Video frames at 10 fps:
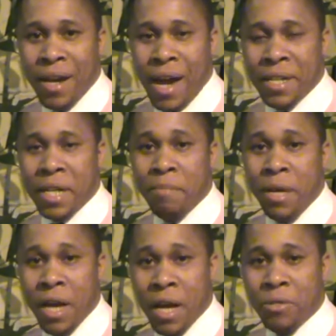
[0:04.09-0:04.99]
and I'm
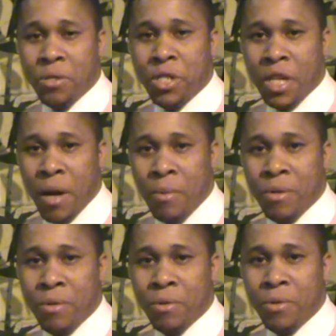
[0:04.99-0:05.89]
here to share
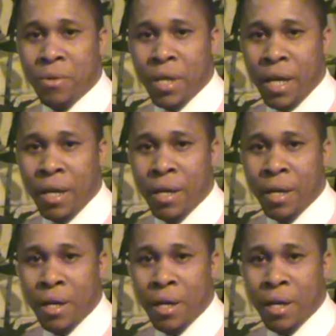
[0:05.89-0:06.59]
with you today